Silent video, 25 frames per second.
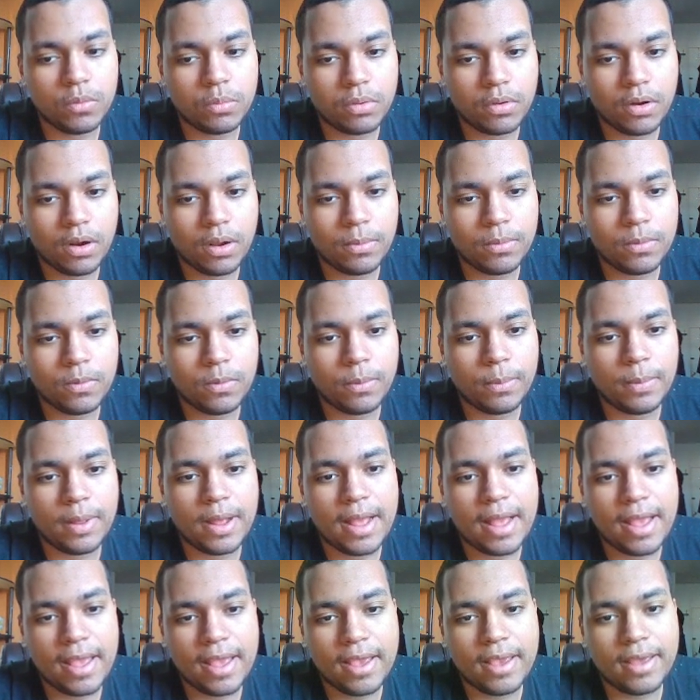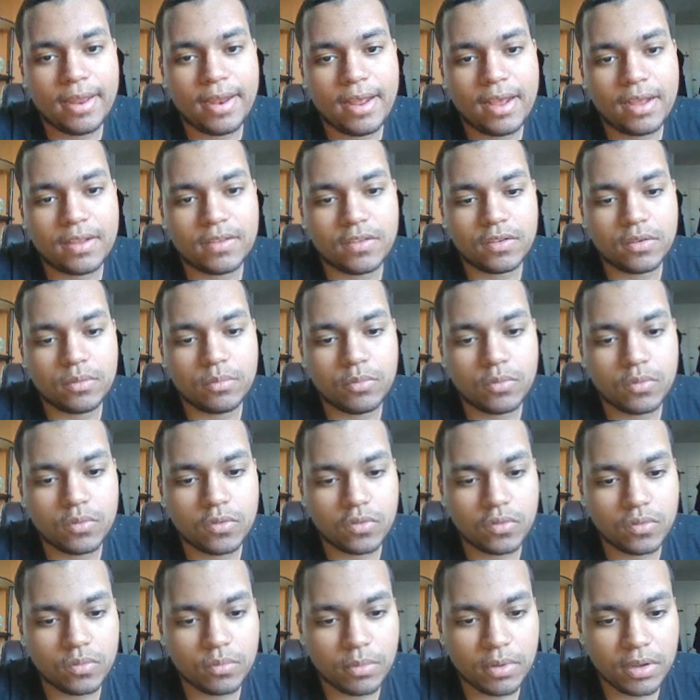a problem and adds an
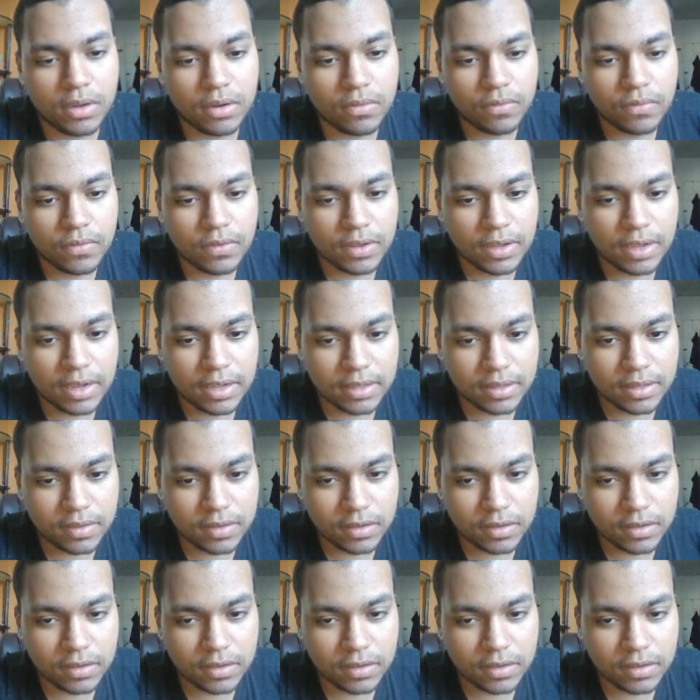emotional benefit at the